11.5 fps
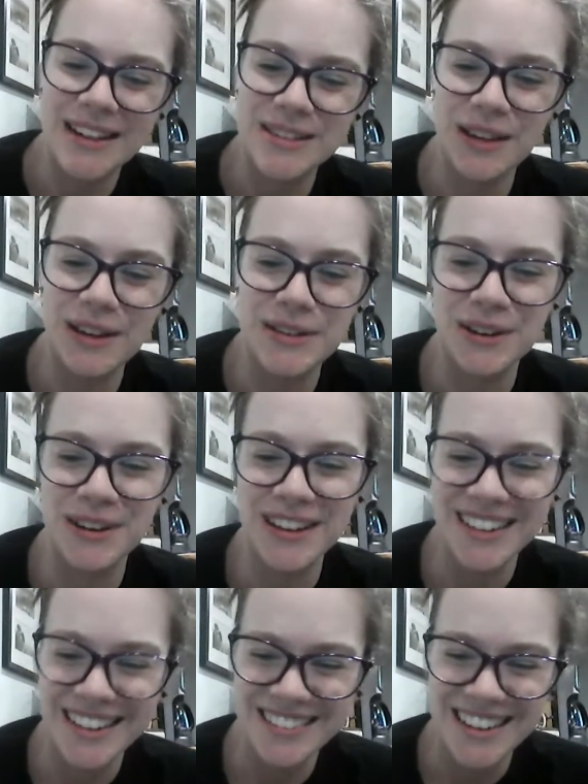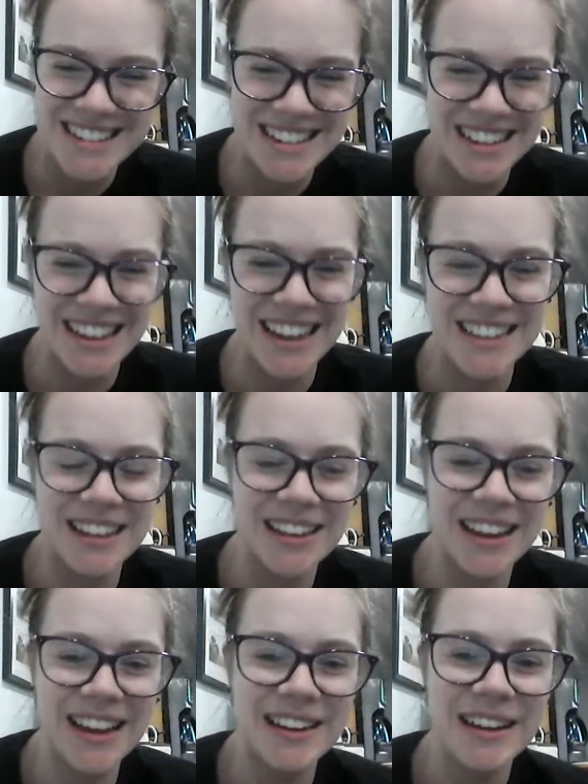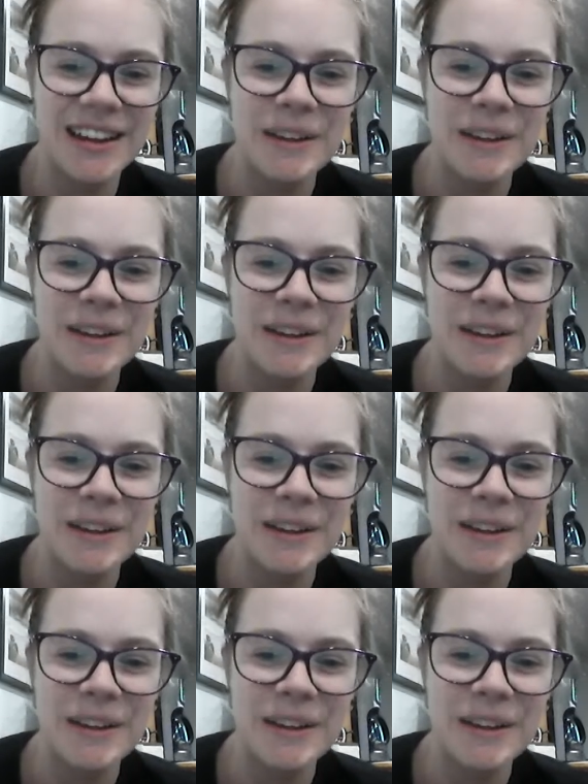So that was a really good question. Thanks, Elkin.